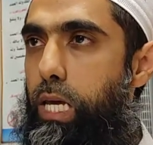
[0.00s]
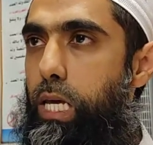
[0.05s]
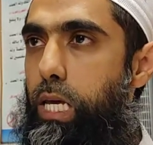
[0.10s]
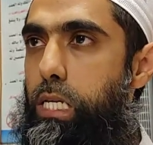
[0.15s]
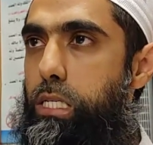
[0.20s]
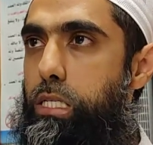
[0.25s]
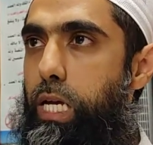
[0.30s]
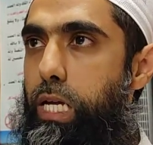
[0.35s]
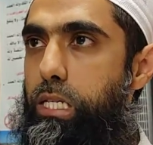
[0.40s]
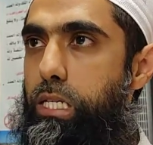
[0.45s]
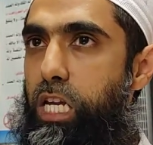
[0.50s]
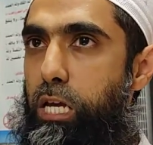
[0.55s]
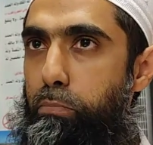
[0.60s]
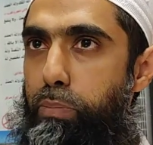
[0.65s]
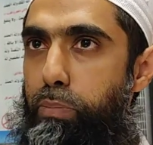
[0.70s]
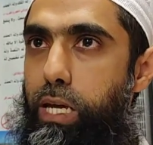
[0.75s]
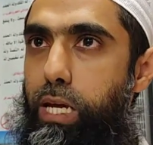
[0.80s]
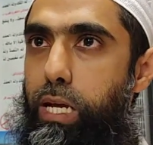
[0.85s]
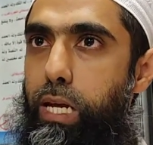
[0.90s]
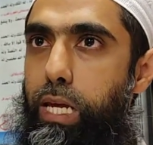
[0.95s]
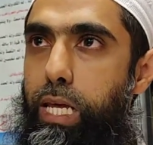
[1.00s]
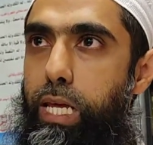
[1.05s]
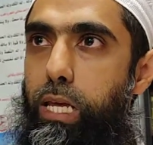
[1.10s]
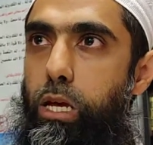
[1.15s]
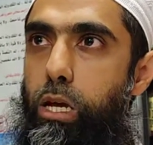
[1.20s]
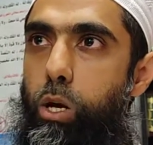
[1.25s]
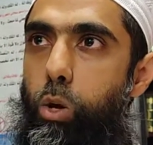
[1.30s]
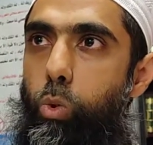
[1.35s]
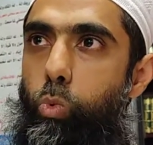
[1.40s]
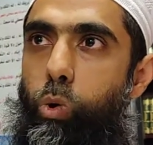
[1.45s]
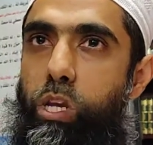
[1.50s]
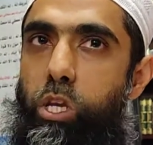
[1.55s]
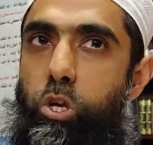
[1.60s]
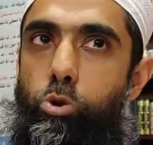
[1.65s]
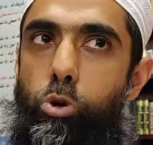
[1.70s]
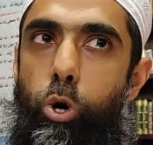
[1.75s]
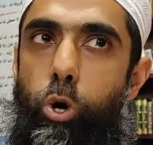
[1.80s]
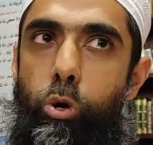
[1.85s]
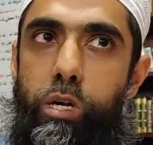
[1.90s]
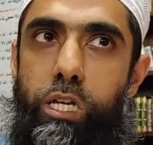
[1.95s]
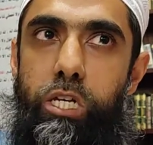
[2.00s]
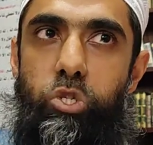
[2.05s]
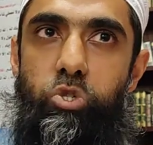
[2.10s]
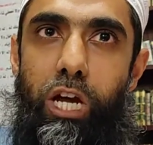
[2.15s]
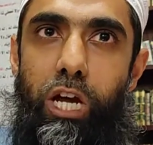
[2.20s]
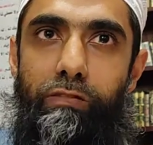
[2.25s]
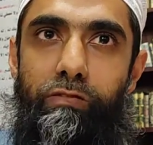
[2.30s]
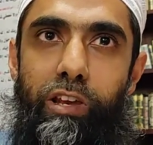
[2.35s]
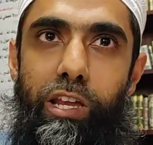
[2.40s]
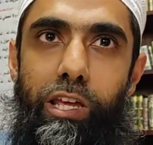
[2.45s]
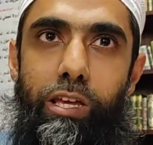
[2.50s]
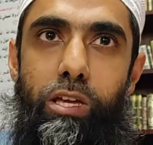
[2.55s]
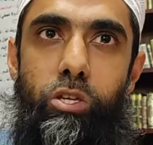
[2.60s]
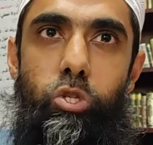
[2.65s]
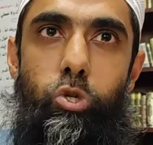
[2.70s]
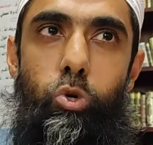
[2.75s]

Is that typically when you go in traveling,